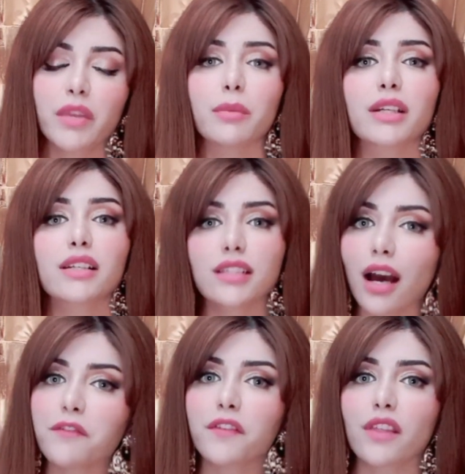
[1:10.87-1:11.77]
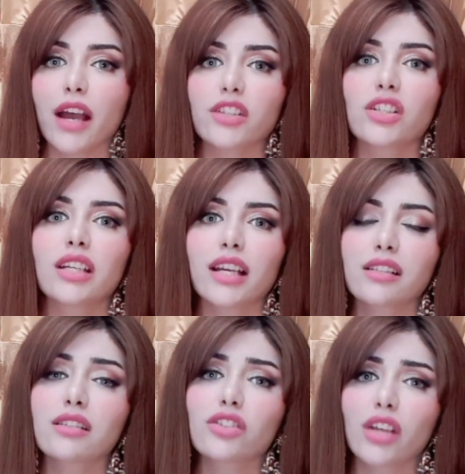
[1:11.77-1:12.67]
Because after that, she
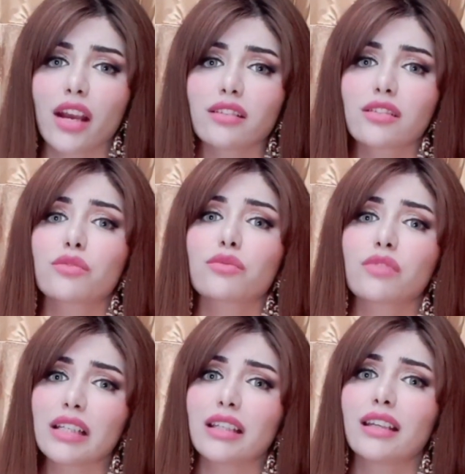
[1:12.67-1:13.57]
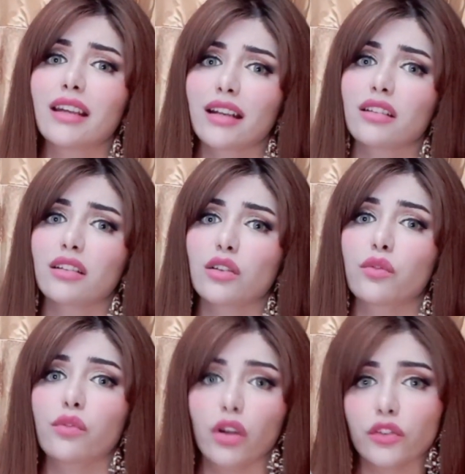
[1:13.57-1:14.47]
gets the chance to really get a little
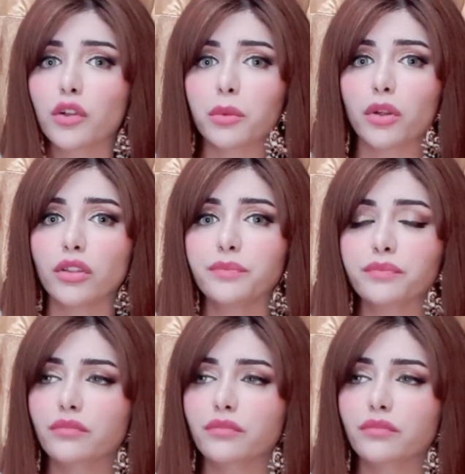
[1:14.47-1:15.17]
vulnerable,